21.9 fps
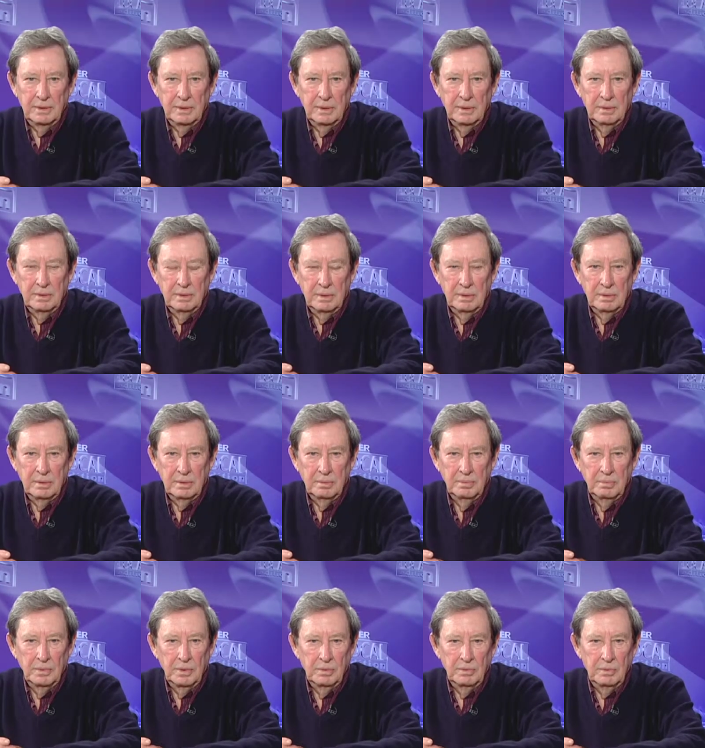a, a
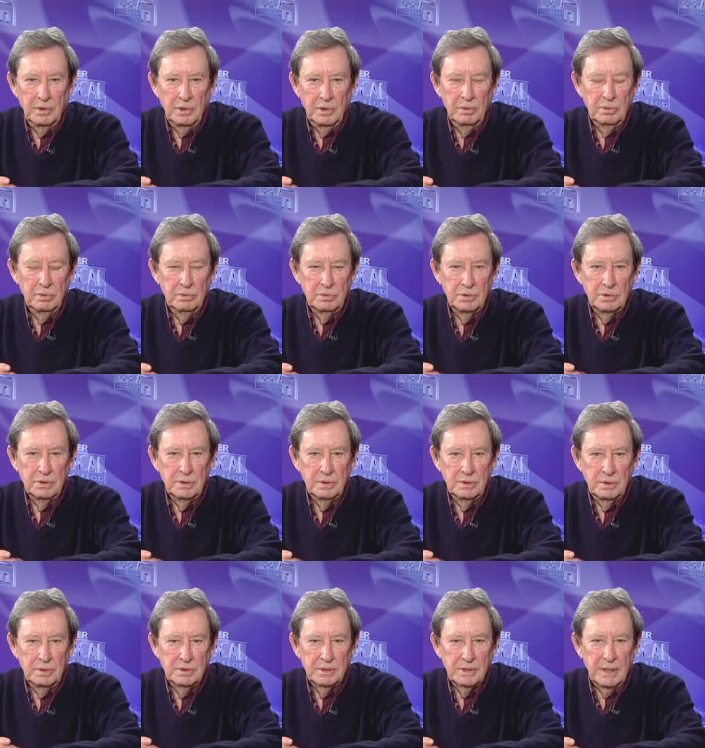huge uh,
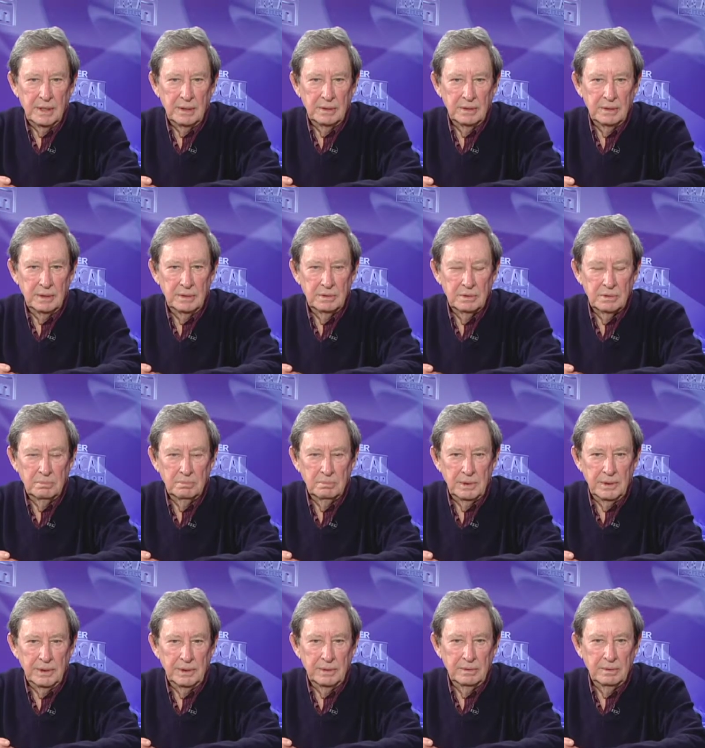desalination
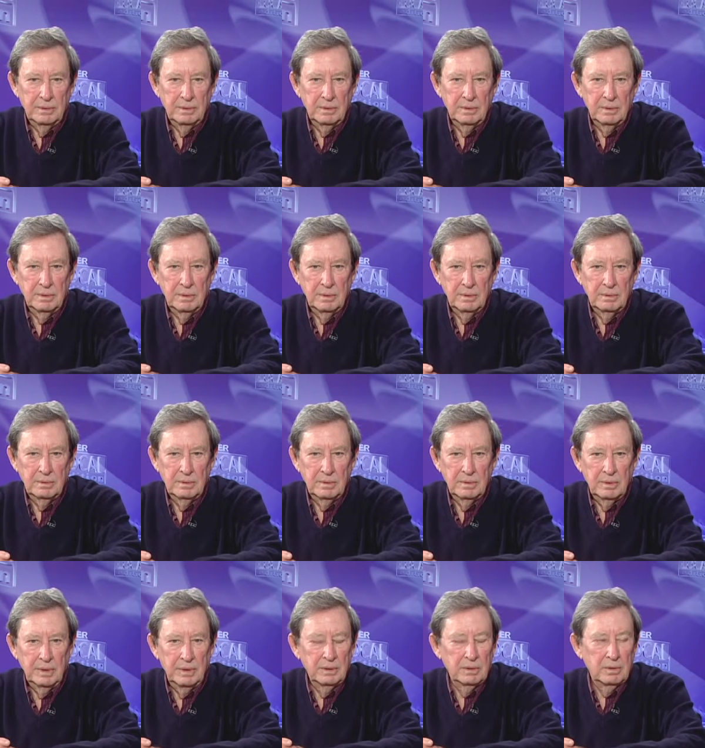plant on uh,
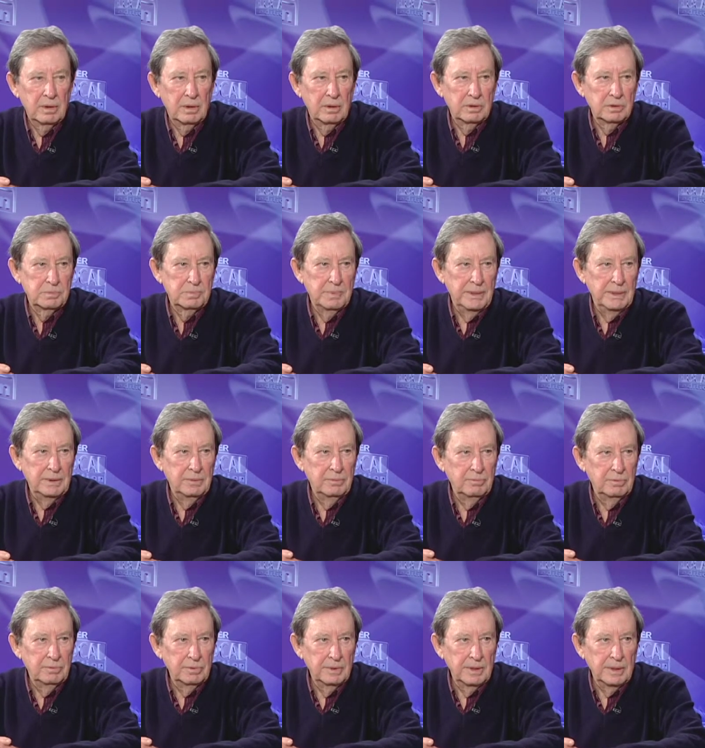in Carlsbad
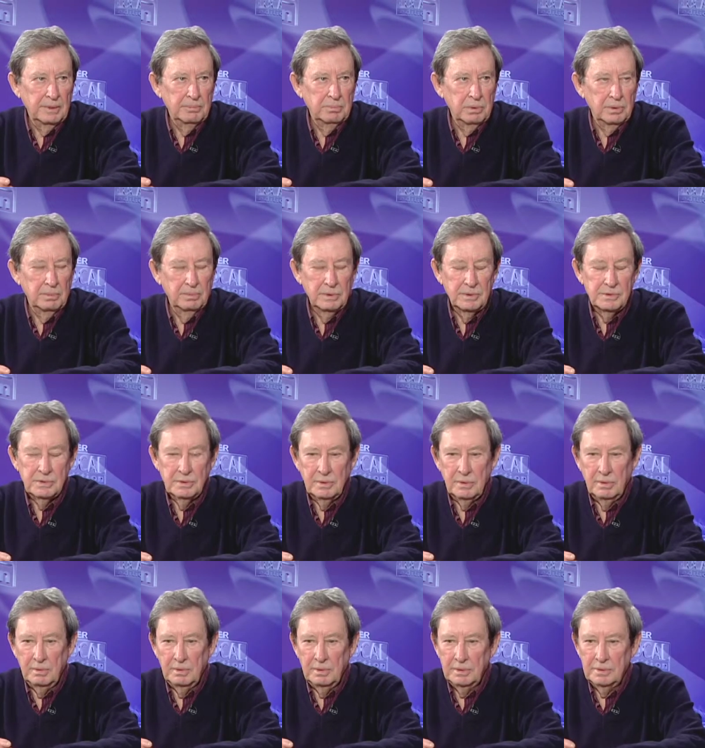for that purpose.
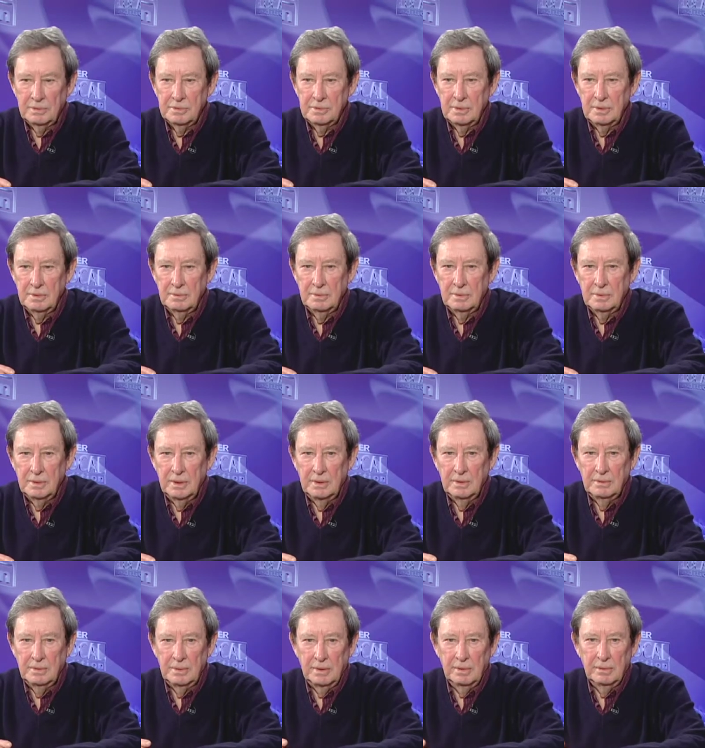So it's it,
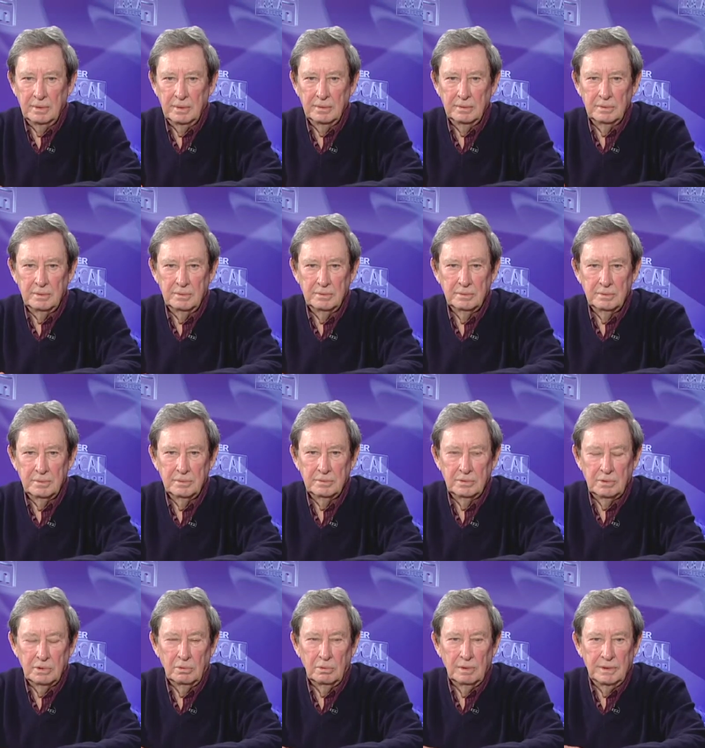it, they're a,
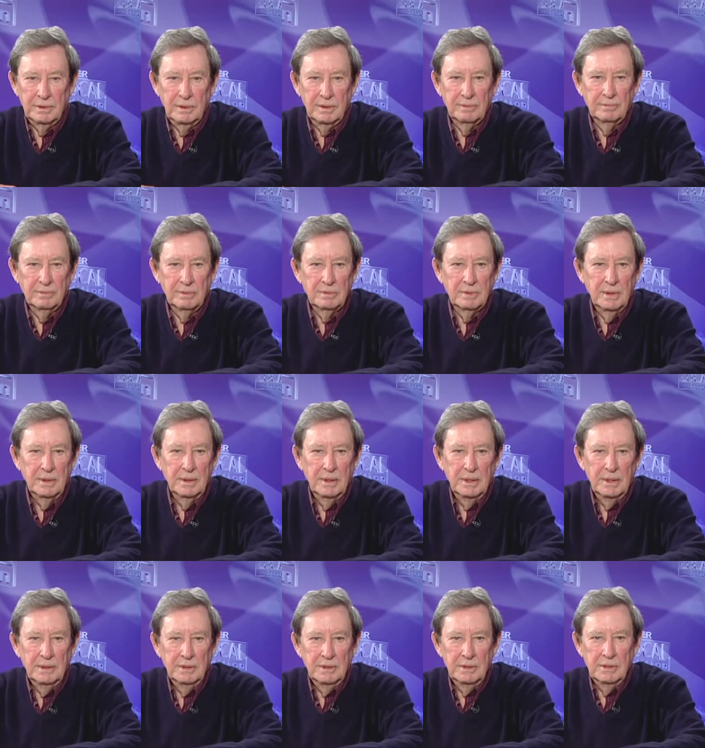totally different.
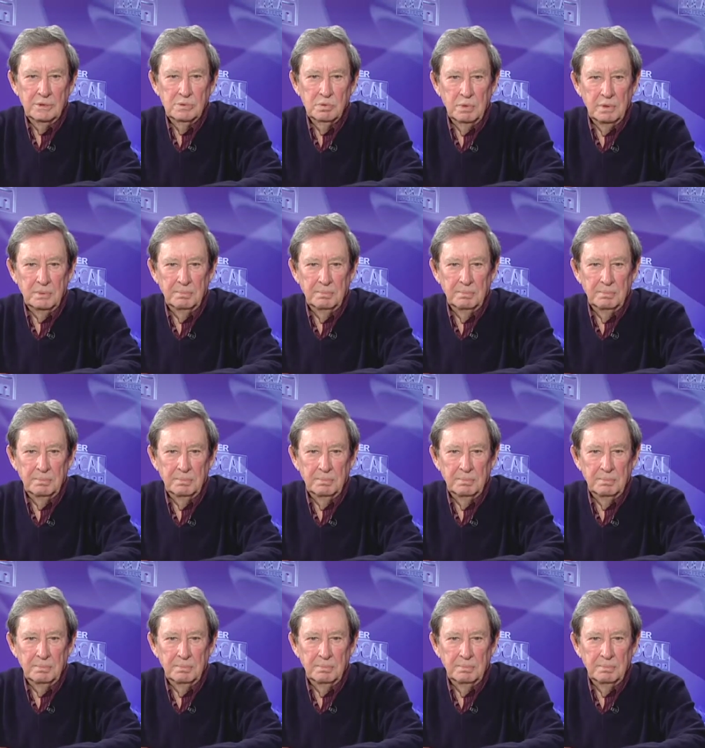This will